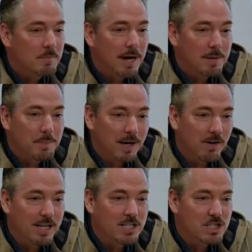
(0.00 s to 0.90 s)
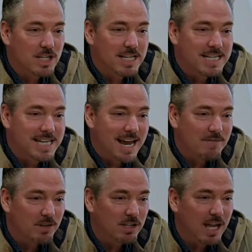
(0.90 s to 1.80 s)
my parents
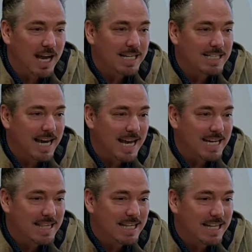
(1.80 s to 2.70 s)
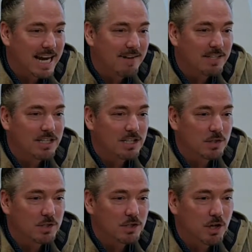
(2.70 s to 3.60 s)
never liked anything having to do
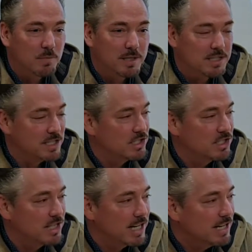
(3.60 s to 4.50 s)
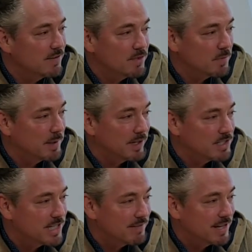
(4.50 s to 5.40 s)
with show business. Does any of your
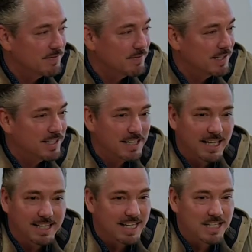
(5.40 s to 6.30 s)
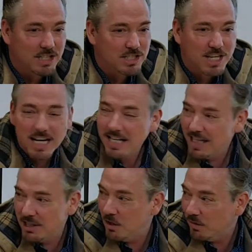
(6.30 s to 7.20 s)
parents have that feeling like they just
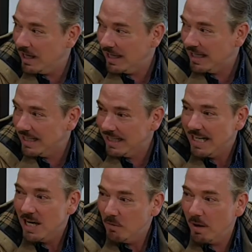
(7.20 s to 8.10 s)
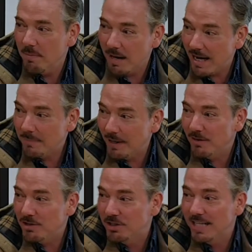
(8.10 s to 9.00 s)
they don't like mm-hmm. anything? Well, my
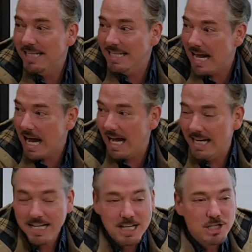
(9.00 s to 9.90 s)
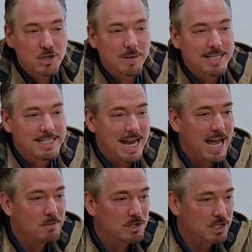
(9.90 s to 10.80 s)
parents did not. So my dad was